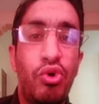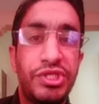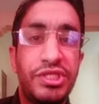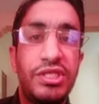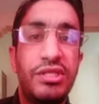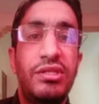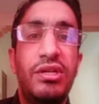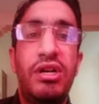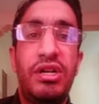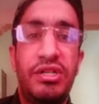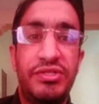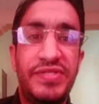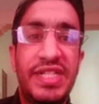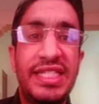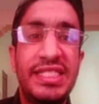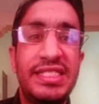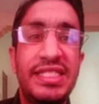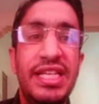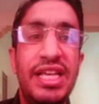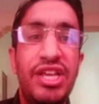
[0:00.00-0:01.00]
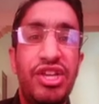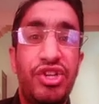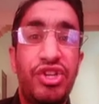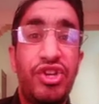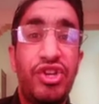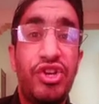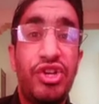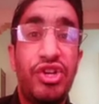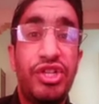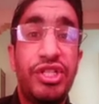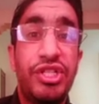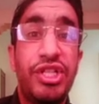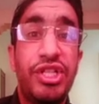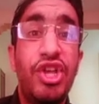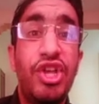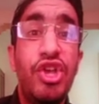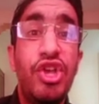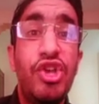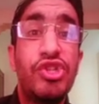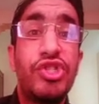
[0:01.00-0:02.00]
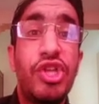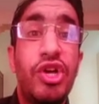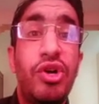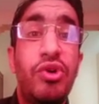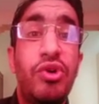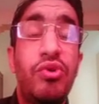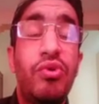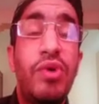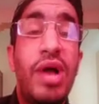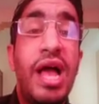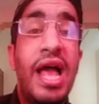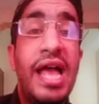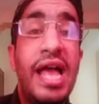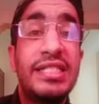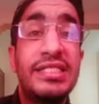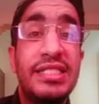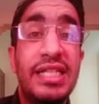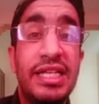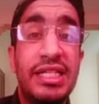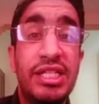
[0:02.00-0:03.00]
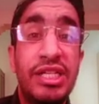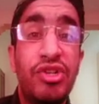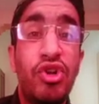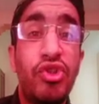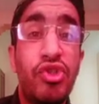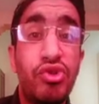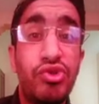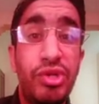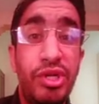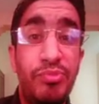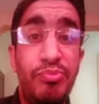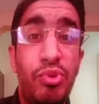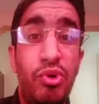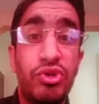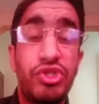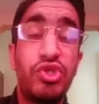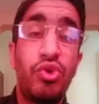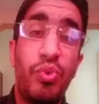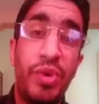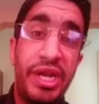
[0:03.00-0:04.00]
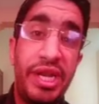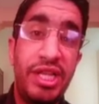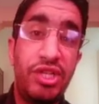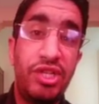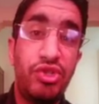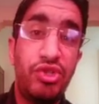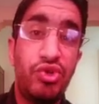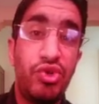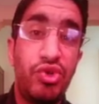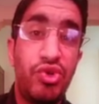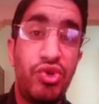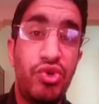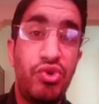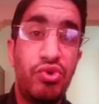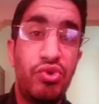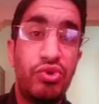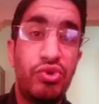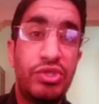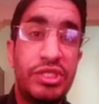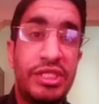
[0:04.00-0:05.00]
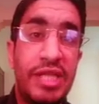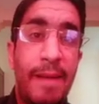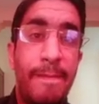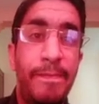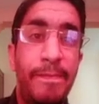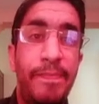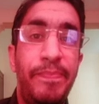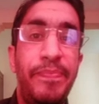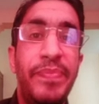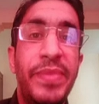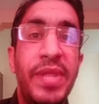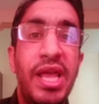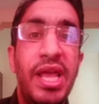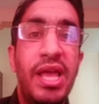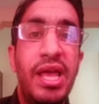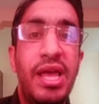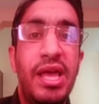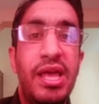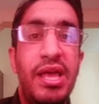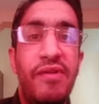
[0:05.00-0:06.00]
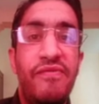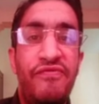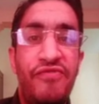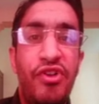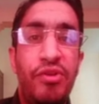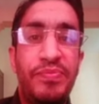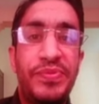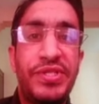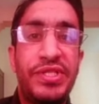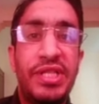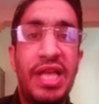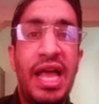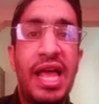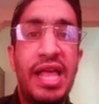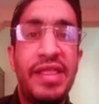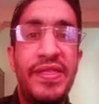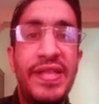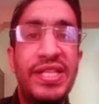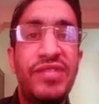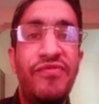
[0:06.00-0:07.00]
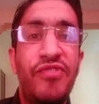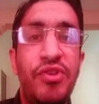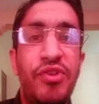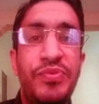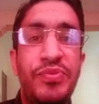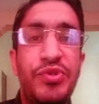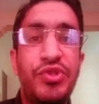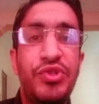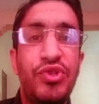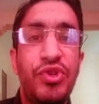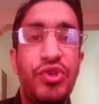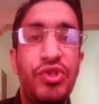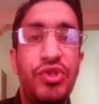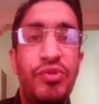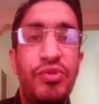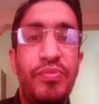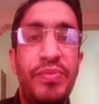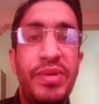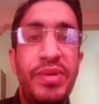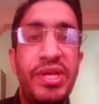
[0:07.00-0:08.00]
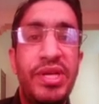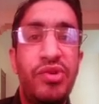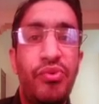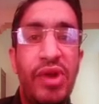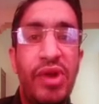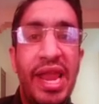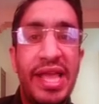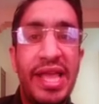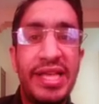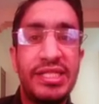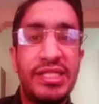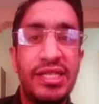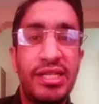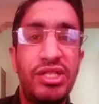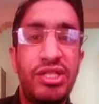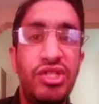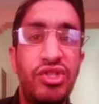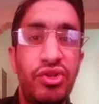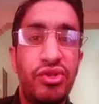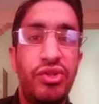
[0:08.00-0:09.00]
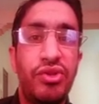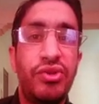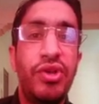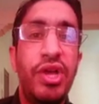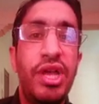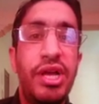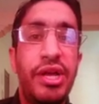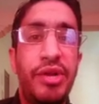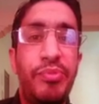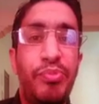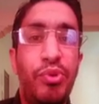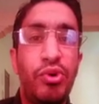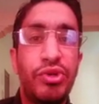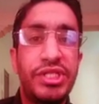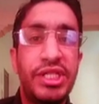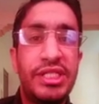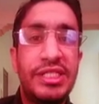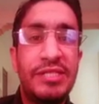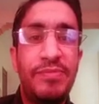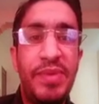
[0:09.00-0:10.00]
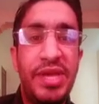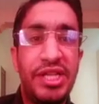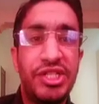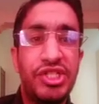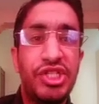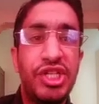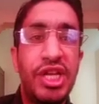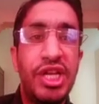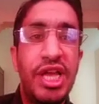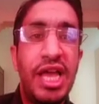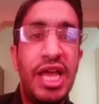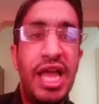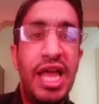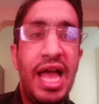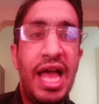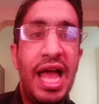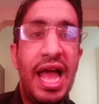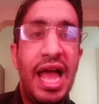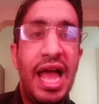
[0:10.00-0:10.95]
right? Good. So, and in order to report, we need to use some verbs, and these verbs should be related to the reported speech. And